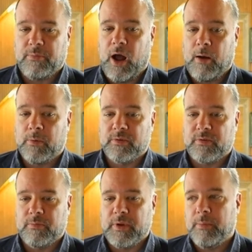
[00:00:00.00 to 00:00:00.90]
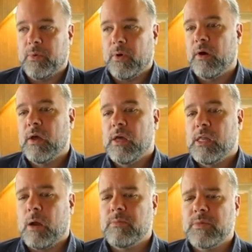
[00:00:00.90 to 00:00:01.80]
problems for people.
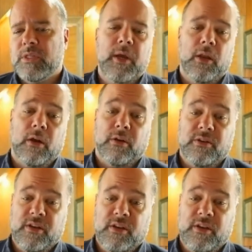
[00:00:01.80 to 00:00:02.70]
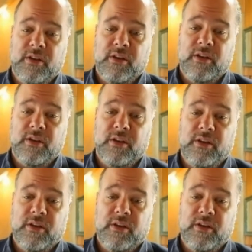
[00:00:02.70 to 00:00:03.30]
Problems tend to be a little different.